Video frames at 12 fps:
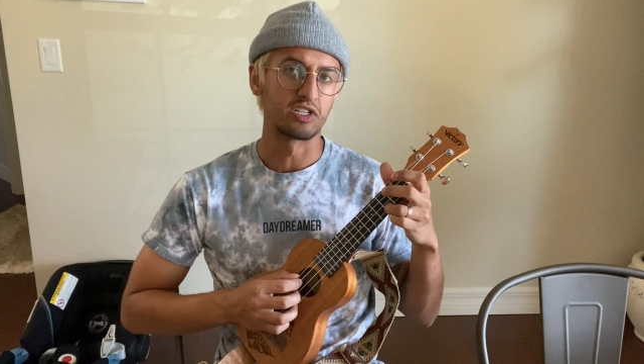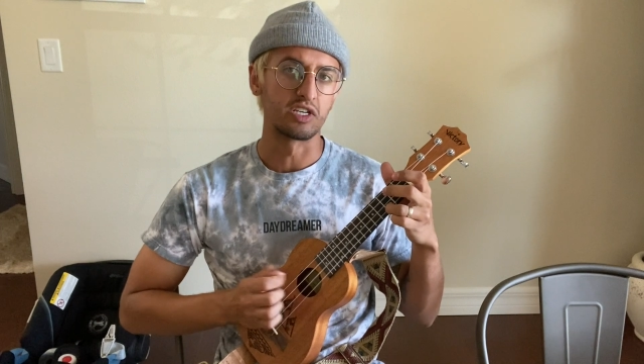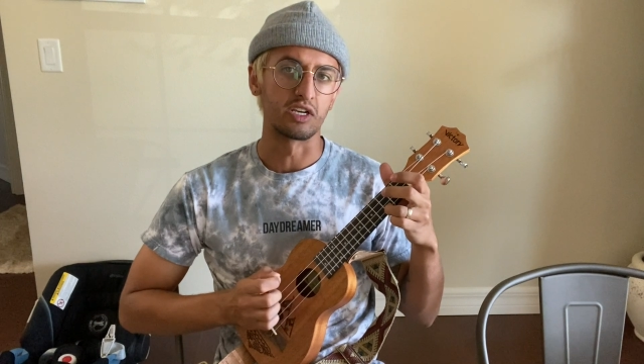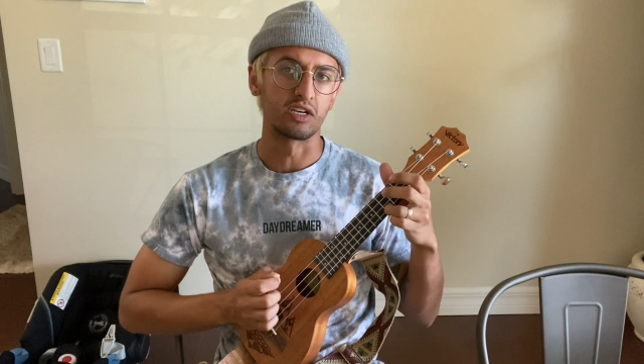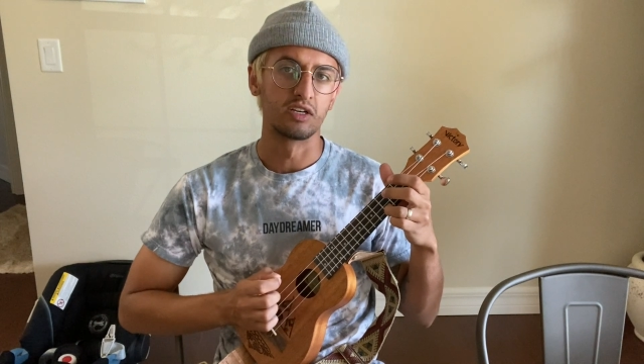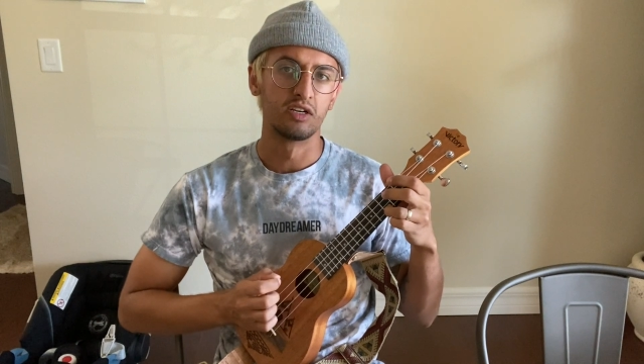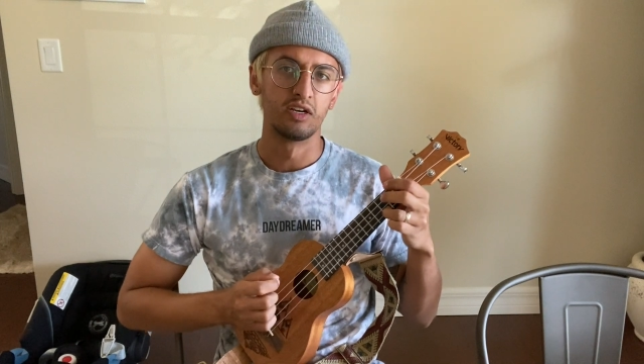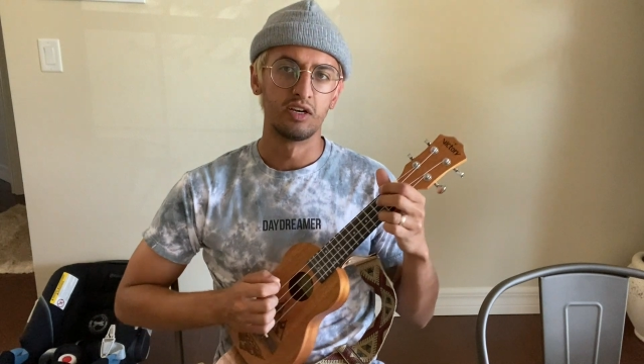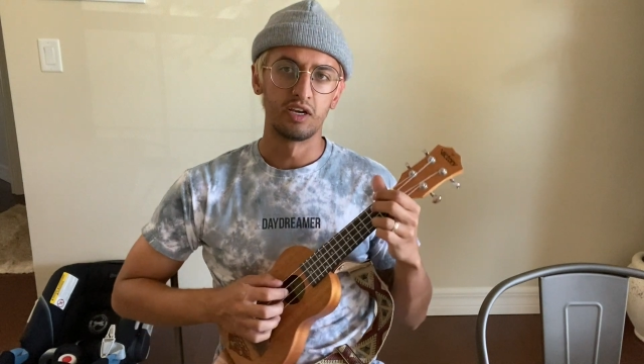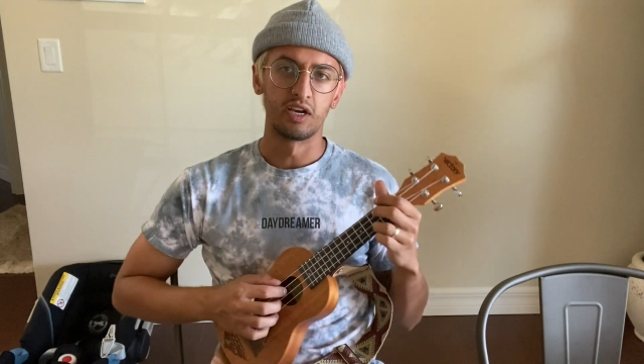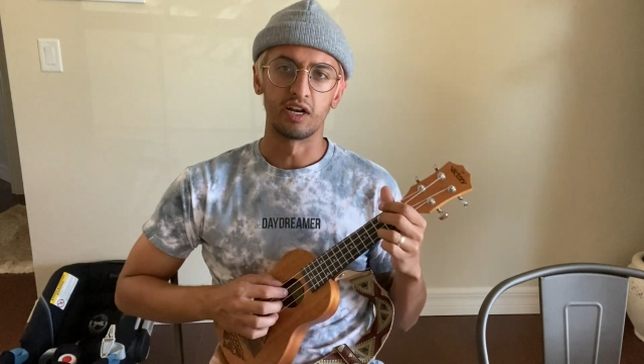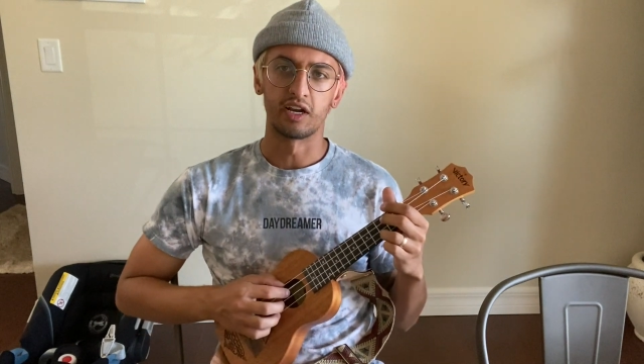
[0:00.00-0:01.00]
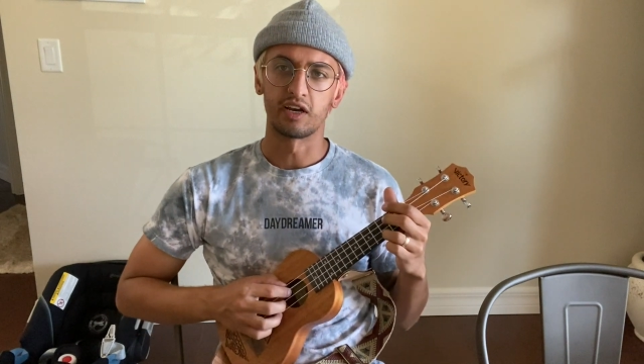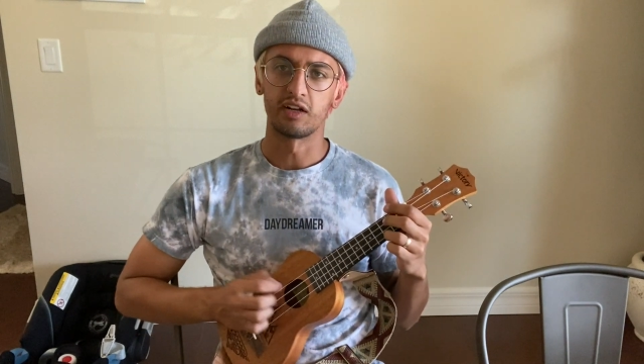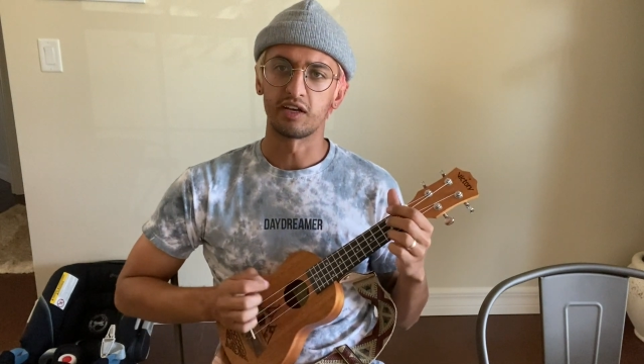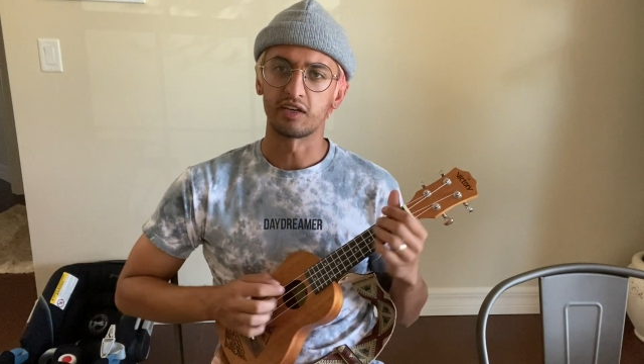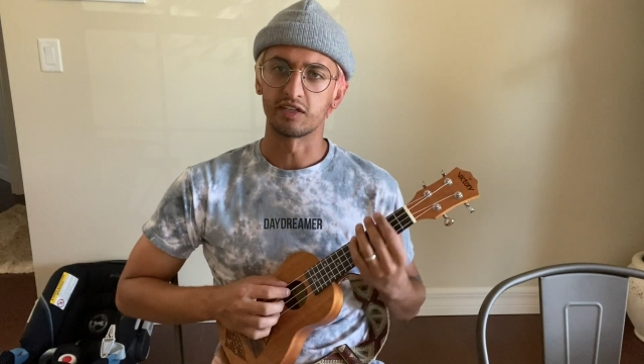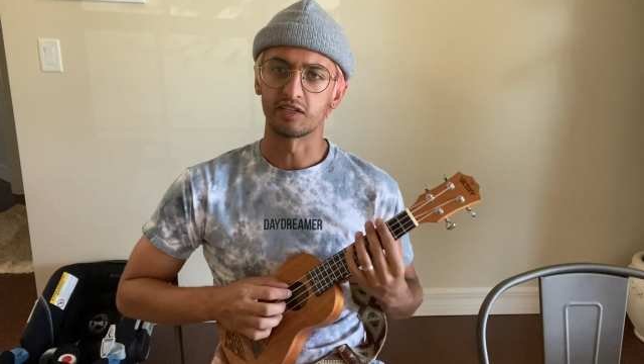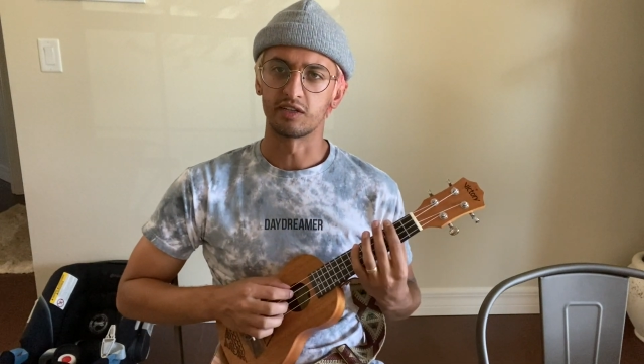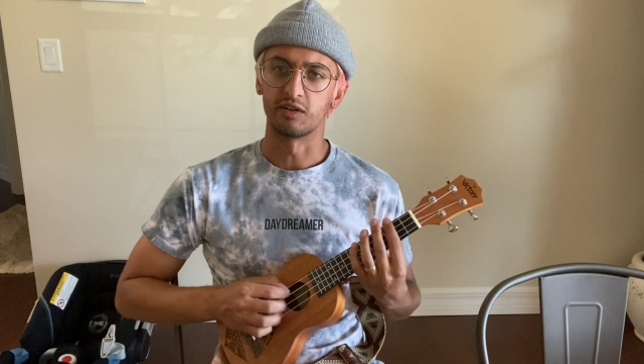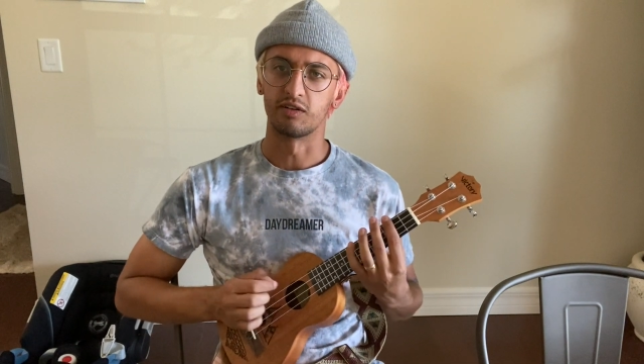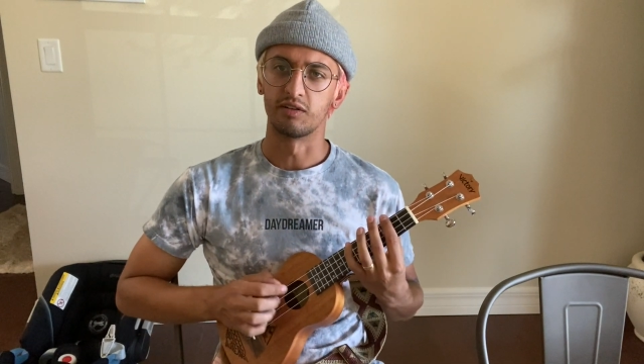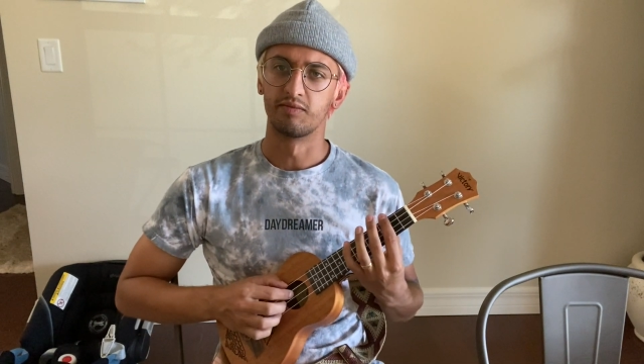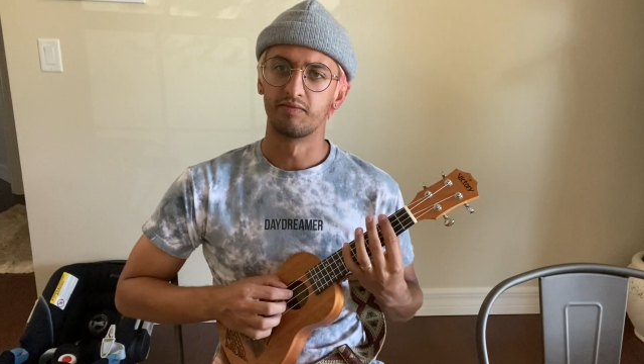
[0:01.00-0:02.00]
And I kind of like this
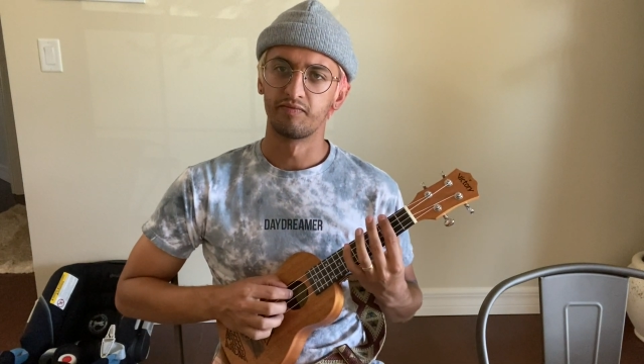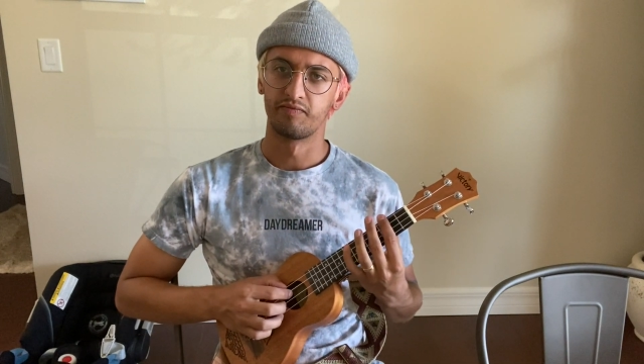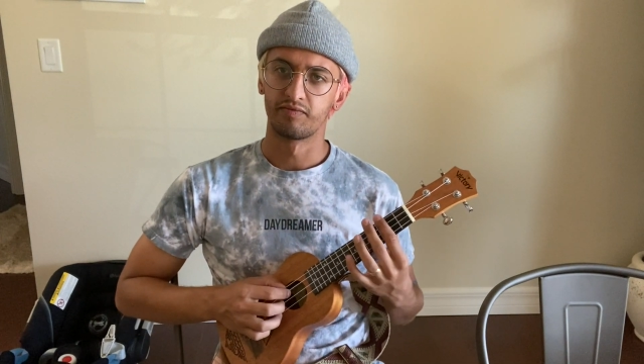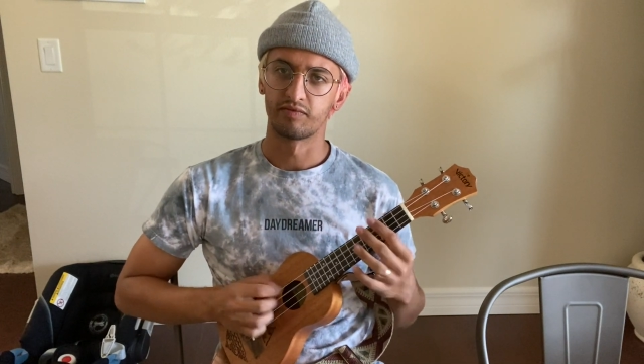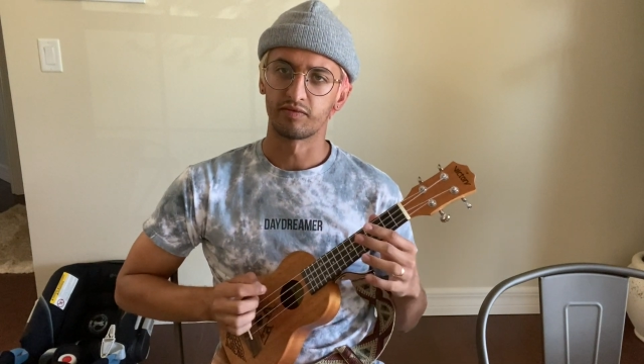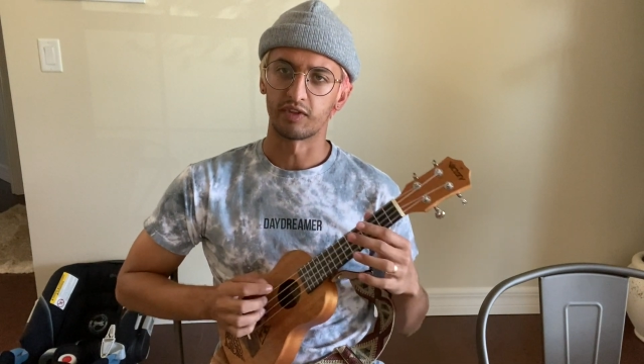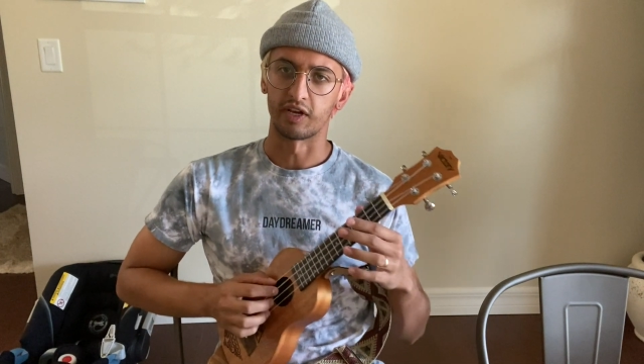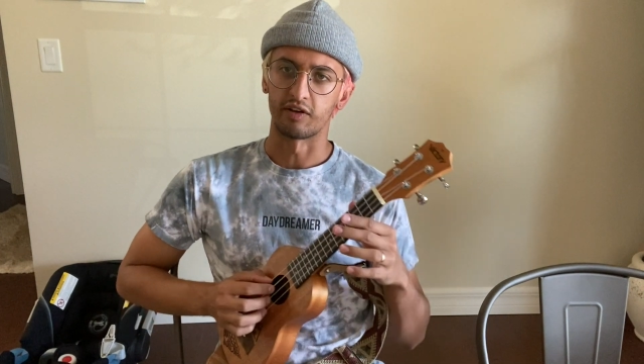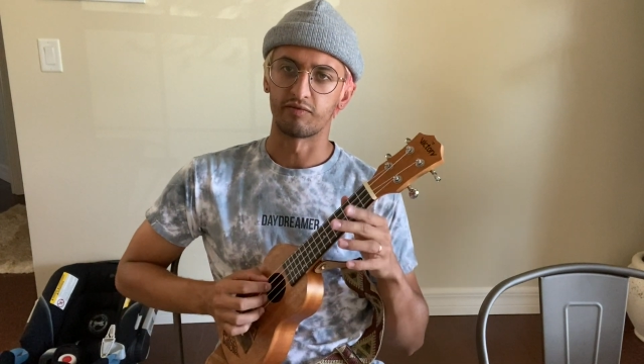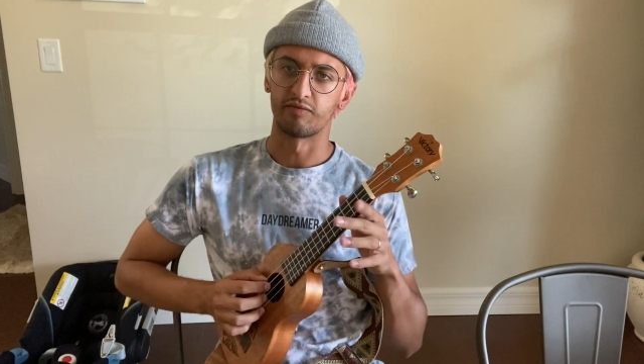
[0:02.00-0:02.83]
little, like,